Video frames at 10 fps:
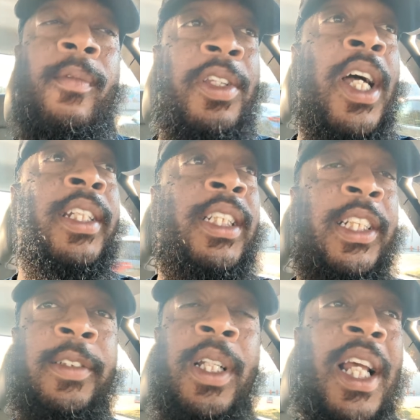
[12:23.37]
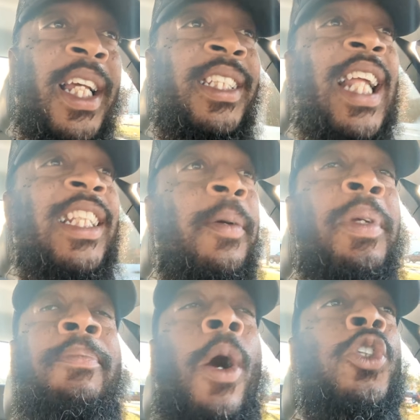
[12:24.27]
You understand? It's not to
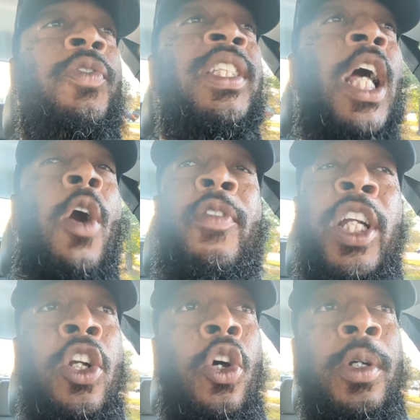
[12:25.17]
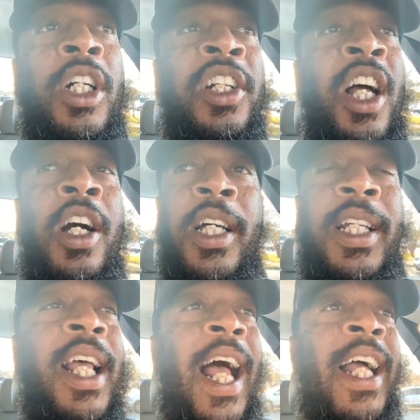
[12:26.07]
be boastful. It's all for the glory of
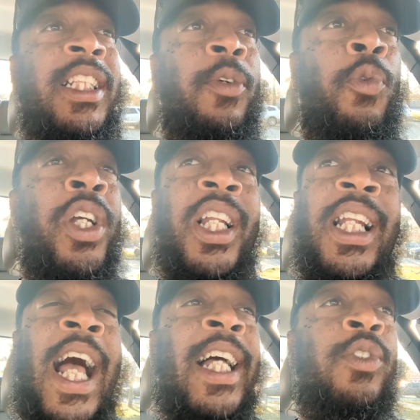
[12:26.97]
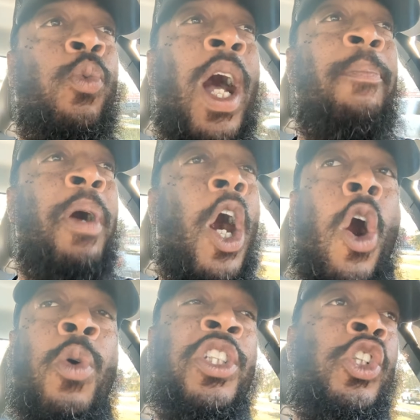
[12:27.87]
God. I had to realize why
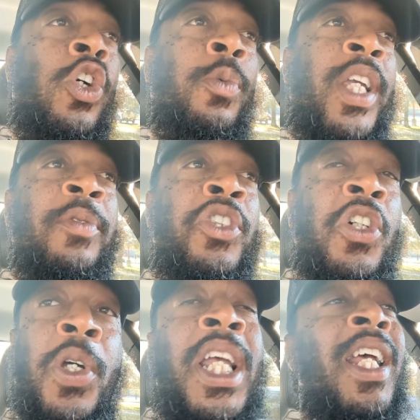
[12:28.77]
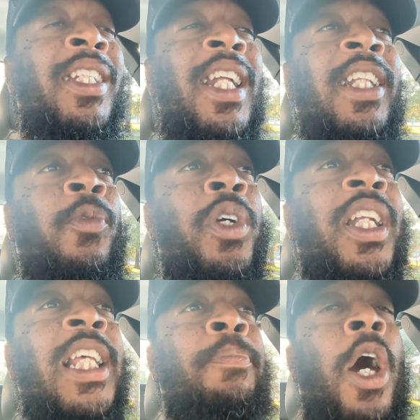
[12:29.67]
Paul was doing what he was doing. Then I had to
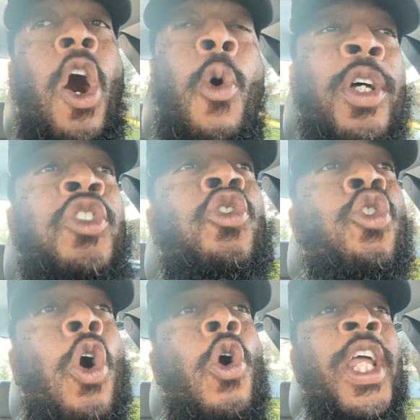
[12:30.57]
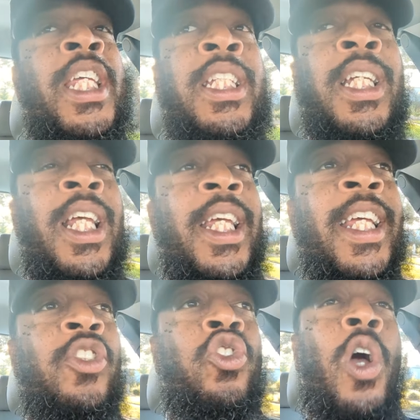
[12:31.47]
realize Paul was growing
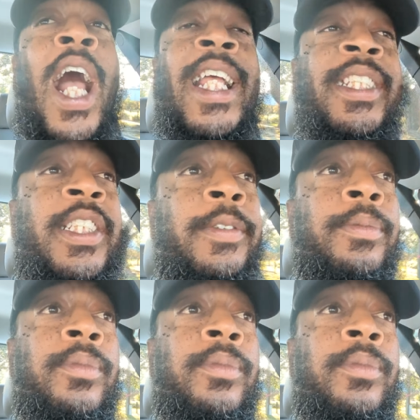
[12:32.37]
in Christ.